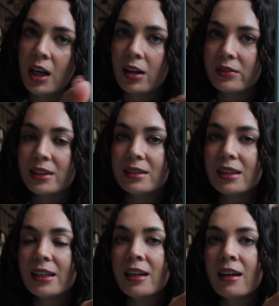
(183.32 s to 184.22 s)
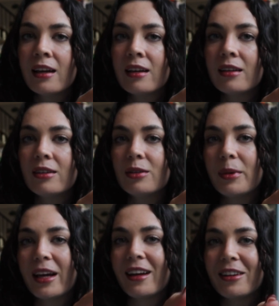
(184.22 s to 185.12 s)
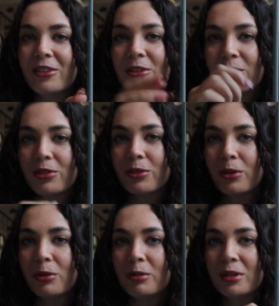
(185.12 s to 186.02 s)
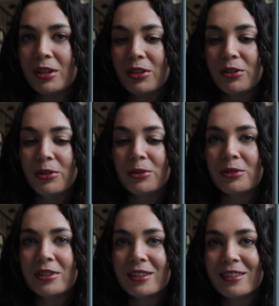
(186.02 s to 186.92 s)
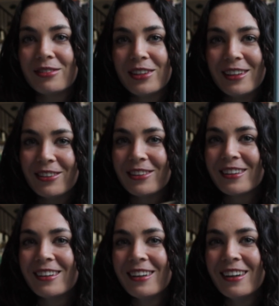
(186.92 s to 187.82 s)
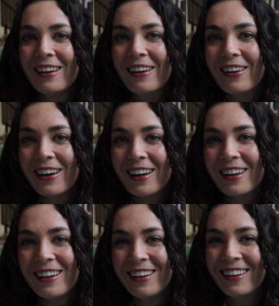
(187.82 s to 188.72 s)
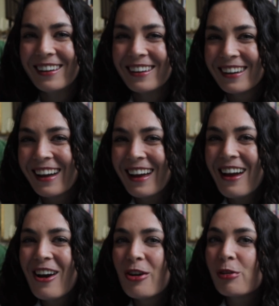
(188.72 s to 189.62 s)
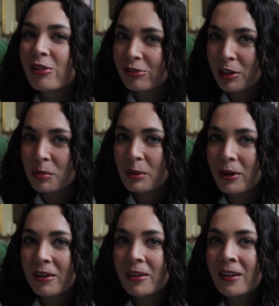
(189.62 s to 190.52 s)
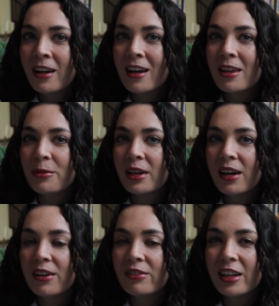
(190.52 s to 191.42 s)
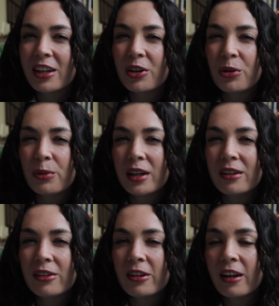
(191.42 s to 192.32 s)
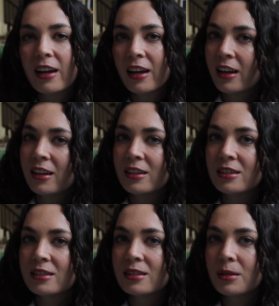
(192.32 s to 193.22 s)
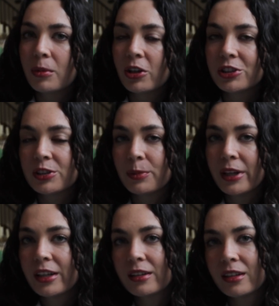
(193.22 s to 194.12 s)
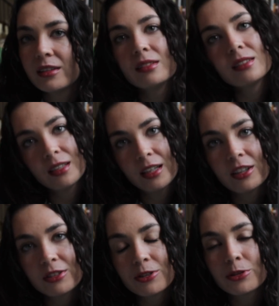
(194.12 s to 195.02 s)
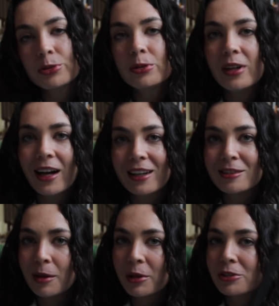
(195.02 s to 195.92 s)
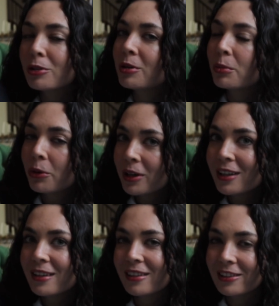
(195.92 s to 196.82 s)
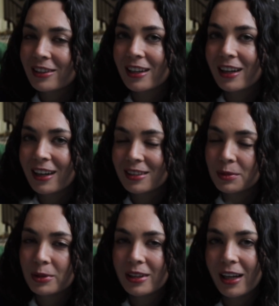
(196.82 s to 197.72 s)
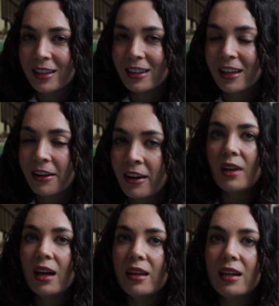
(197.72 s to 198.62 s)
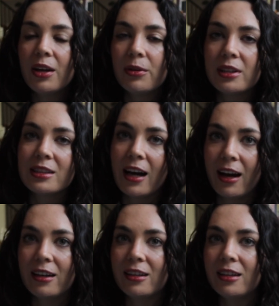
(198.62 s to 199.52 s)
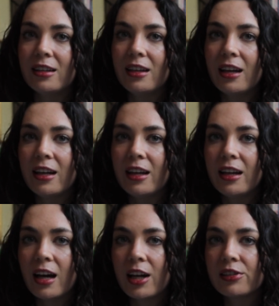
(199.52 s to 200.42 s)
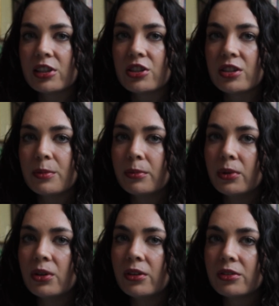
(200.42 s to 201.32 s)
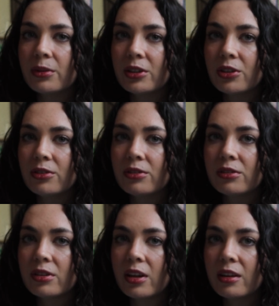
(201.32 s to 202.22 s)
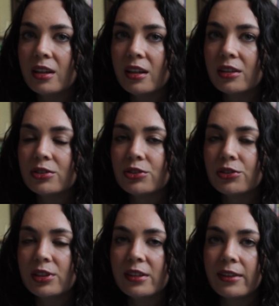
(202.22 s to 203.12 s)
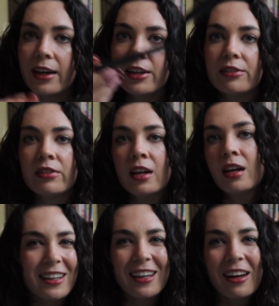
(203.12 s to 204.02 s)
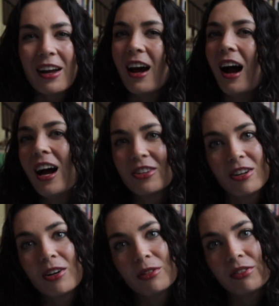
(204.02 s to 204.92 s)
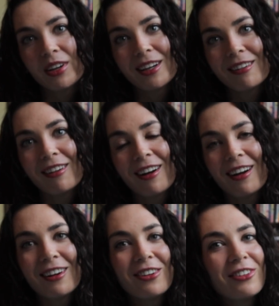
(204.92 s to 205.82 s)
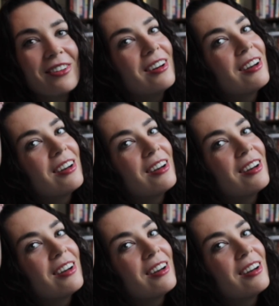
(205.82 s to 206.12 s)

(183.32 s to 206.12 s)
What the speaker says: obviously. And my hand looks so huge. Okay. Rugby ball, and we have like a quill and parchment because it is a school, academics are important, so kind of have to put that in there. And then I wanted to add in a Irish symbol, so I chose the tree of life. Like, I just thought it was fitting. I